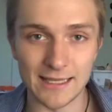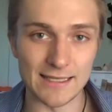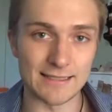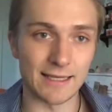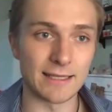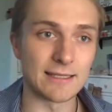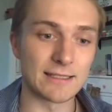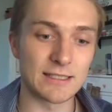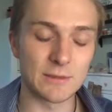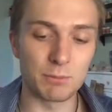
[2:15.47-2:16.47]
is that his
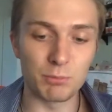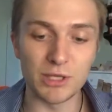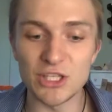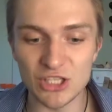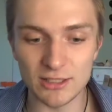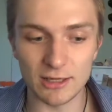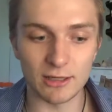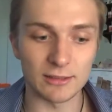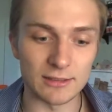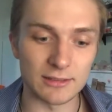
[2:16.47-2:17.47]
speech
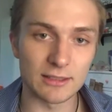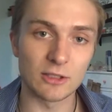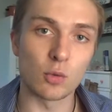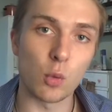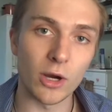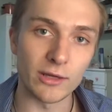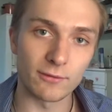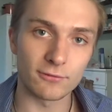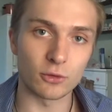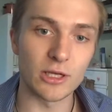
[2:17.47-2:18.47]
style is quite
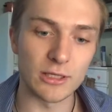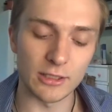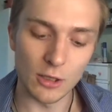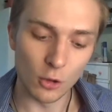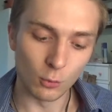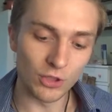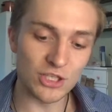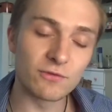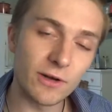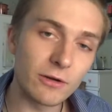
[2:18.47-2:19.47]
frightening, which
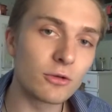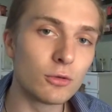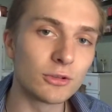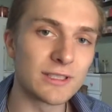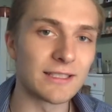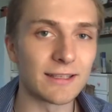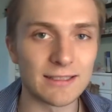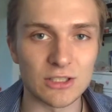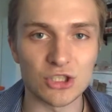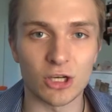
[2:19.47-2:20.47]
is very cool to see that
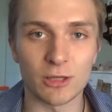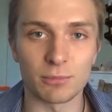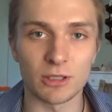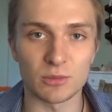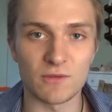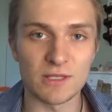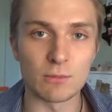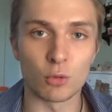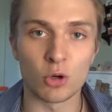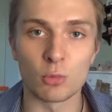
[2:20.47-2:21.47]
he's a giant, because we've seen
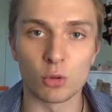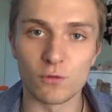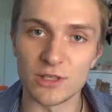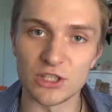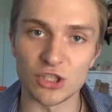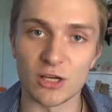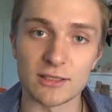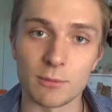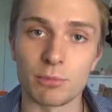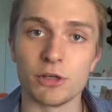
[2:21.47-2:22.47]
more and more of these
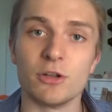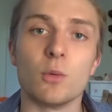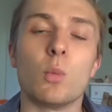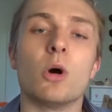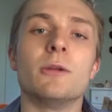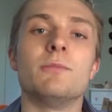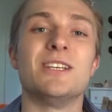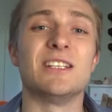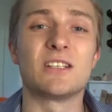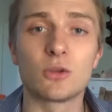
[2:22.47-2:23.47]
giants appear in the One
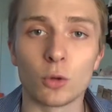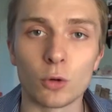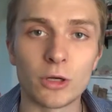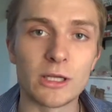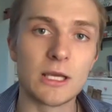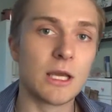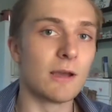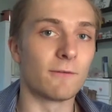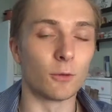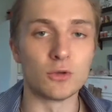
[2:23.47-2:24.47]
Piece story.
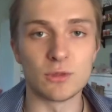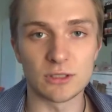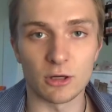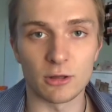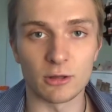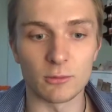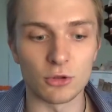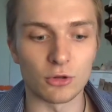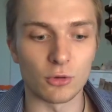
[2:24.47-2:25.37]
First we saw them,